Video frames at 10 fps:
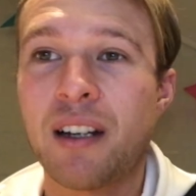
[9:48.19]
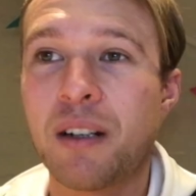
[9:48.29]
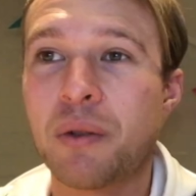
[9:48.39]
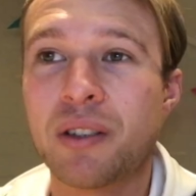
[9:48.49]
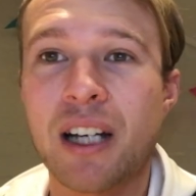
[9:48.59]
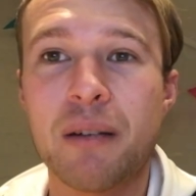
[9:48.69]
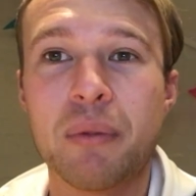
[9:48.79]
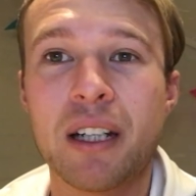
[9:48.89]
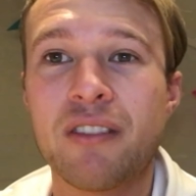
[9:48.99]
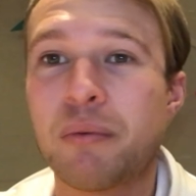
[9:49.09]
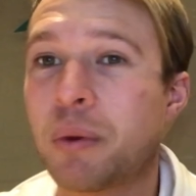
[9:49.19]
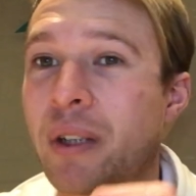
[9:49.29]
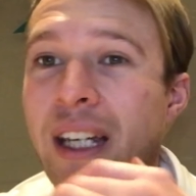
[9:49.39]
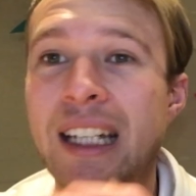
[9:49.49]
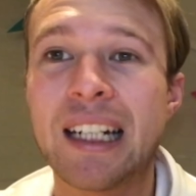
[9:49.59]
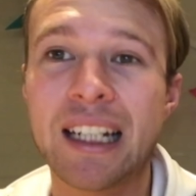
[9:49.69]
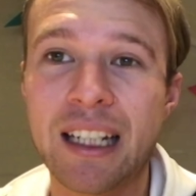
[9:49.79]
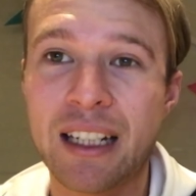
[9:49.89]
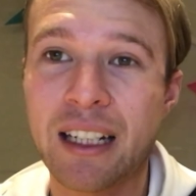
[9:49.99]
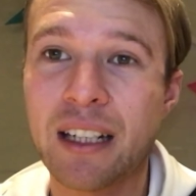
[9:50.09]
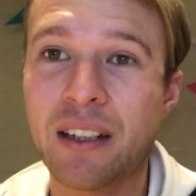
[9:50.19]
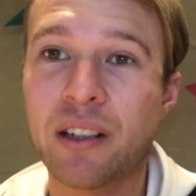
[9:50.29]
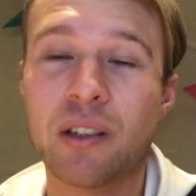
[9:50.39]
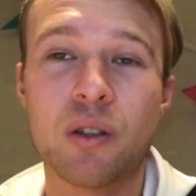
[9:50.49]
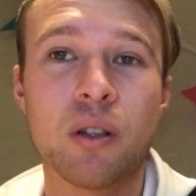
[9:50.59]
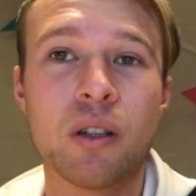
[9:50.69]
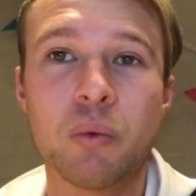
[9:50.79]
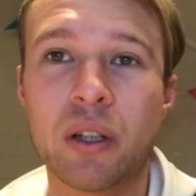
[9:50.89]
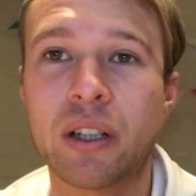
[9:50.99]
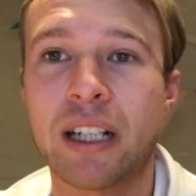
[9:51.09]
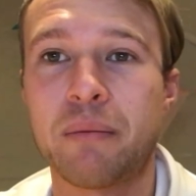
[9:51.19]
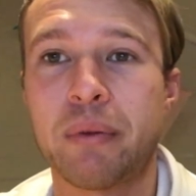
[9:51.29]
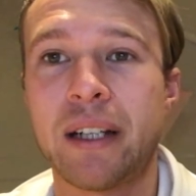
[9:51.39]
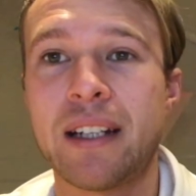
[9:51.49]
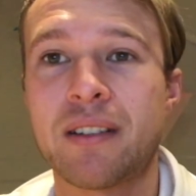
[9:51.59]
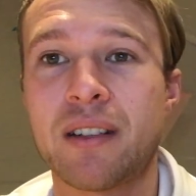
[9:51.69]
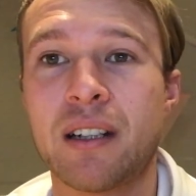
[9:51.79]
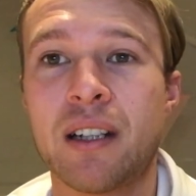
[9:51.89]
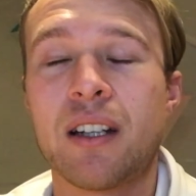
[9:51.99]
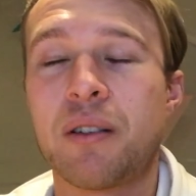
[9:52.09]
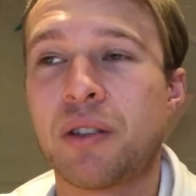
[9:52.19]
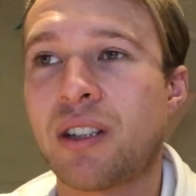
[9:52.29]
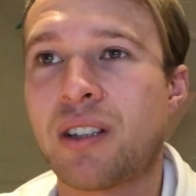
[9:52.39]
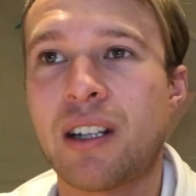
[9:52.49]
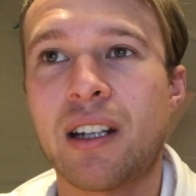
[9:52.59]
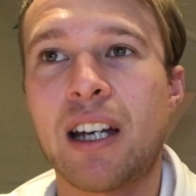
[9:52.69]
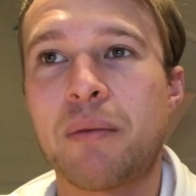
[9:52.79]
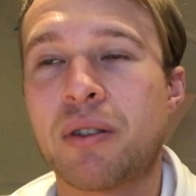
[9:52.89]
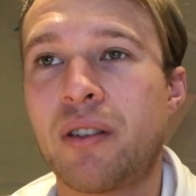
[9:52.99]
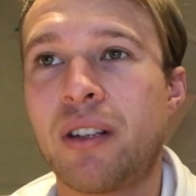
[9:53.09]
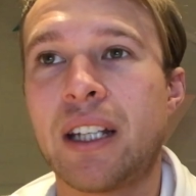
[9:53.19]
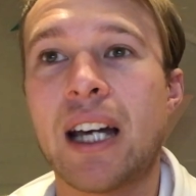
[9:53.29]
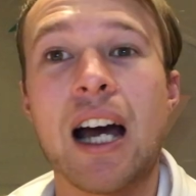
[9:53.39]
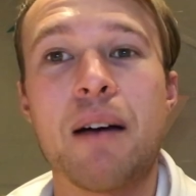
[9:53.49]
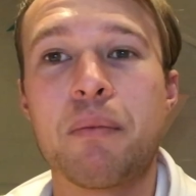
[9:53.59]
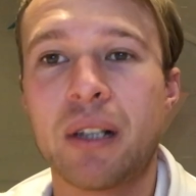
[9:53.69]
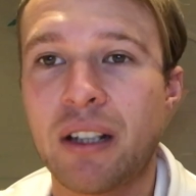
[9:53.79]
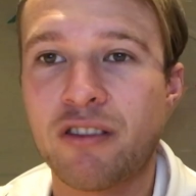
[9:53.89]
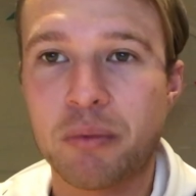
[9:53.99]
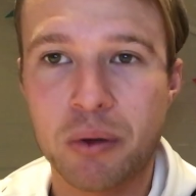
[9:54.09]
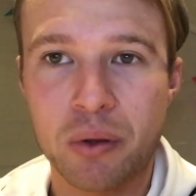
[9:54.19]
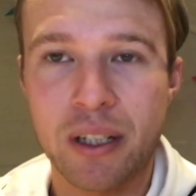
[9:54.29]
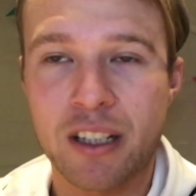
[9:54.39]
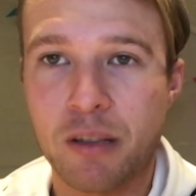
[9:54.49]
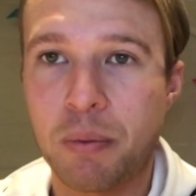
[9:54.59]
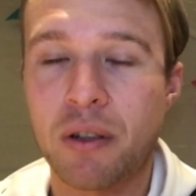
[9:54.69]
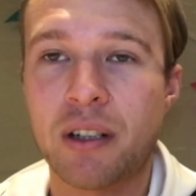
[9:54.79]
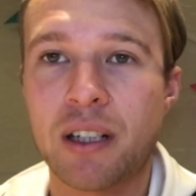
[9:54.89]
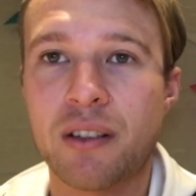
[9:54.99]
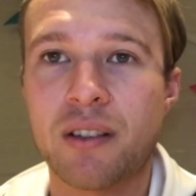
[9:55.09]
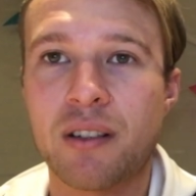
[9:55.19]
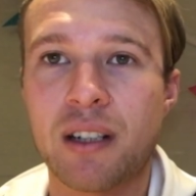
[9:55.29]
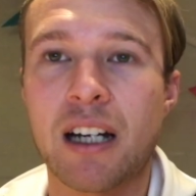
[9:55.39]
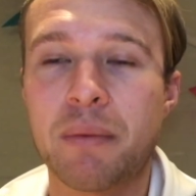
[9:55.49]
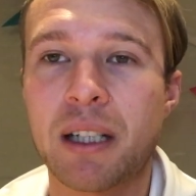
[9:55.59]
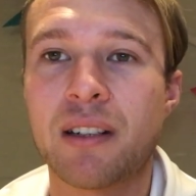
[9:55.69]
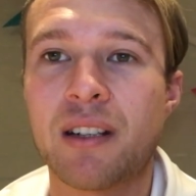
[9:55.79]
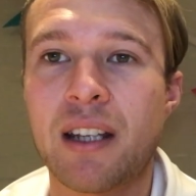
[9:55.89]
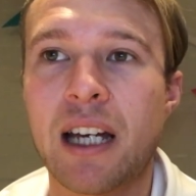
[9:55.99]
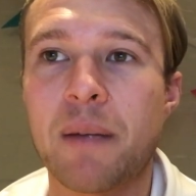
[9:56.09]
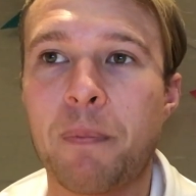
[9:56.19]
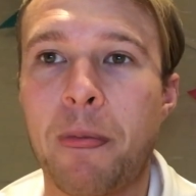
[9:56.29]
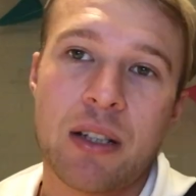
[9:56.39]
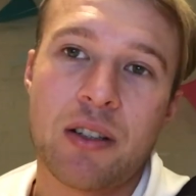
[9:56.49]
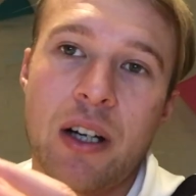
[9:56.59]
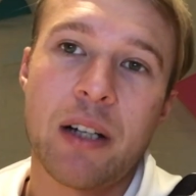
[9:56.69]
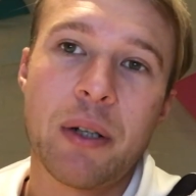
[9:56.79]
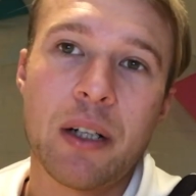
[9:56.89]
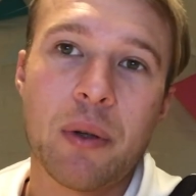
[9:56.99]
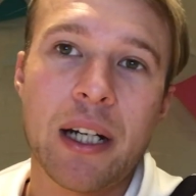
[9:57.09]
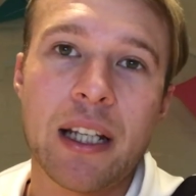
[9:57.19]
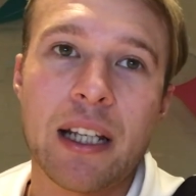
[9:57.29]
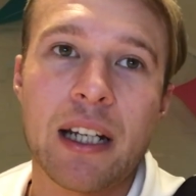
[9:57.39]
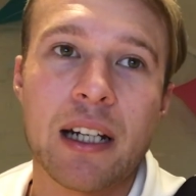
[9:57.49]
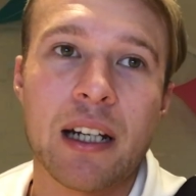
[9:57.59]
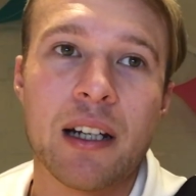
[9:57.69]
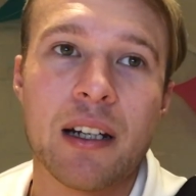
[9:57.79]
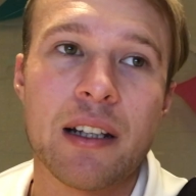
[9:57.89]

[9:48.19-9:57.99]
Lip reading: It was unbelievable. Chiellini, you know, all World Cup players, and it was just an absolutely unbelievable experience coming into that. So I went away that